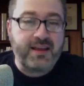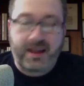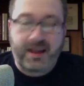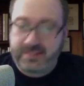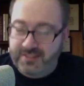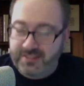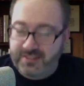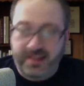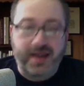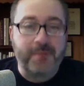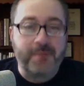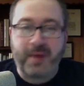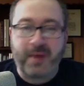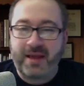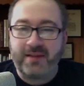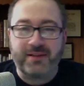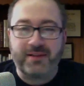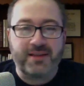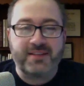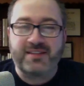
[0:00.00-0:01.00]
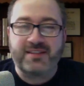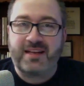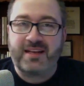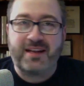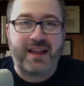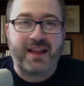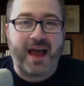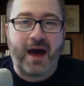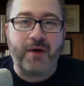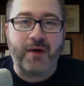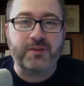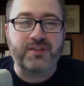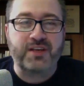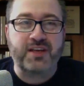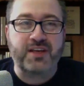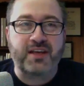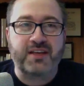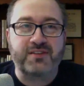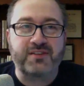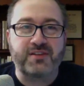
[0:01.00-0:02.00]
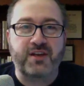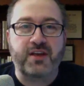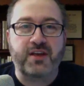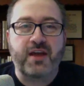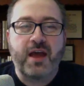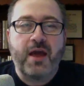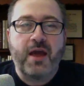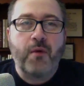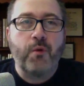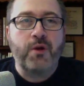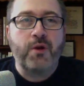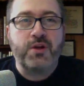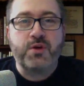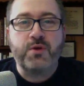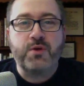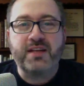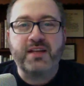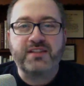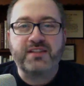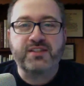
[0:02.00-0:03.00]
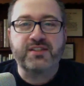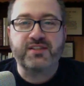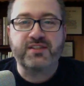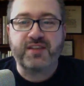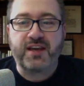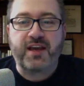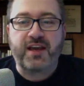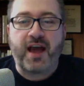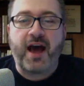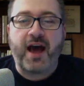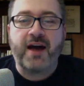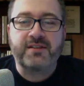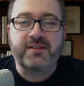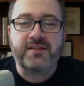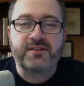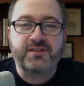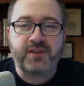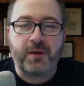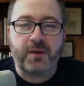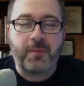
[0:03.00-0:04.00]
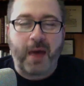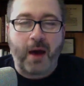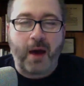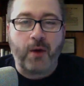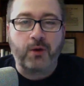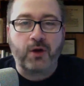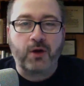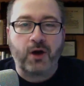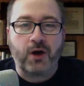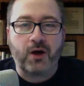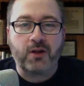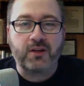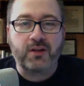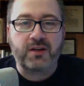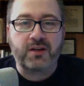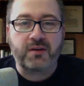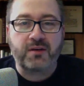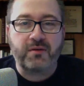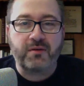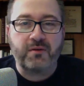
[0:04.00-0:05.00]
got sick on Bailey's, and now it's like when you get sick on some alcoholic